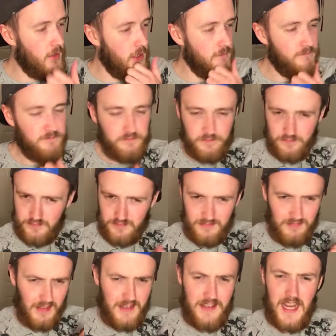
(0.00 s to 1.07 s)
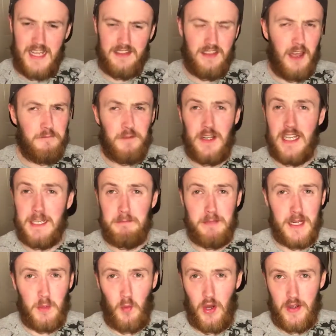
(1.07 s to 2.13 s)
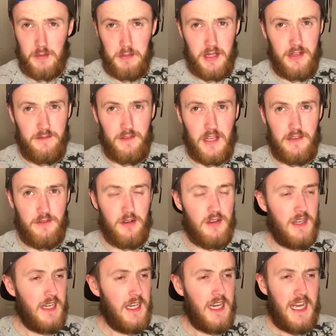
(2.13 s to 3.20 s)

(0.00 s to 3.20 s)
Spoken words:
But yeah, definitely big watermelon flavor.